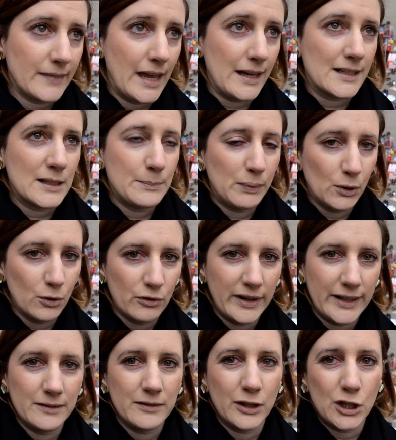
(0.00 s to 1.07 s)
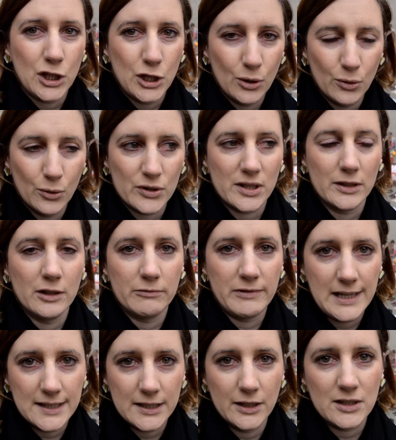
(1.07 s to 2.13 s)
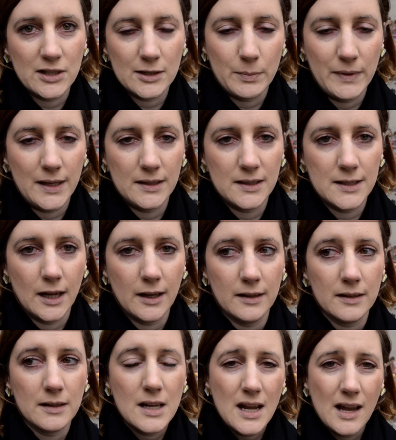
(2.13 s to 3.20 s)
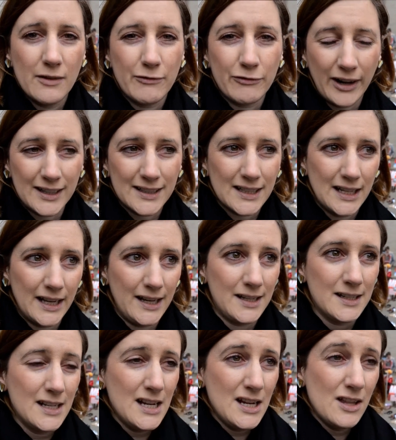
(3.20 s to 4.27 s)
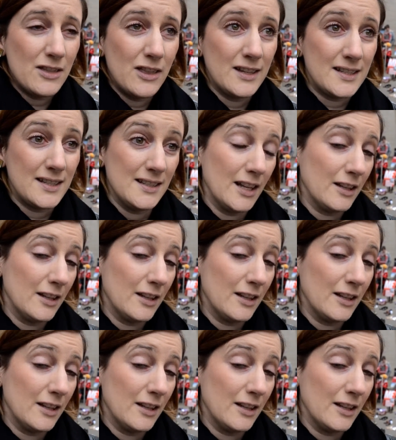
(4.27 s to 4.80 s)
exploring the cures and the research that's being done, and frankly this is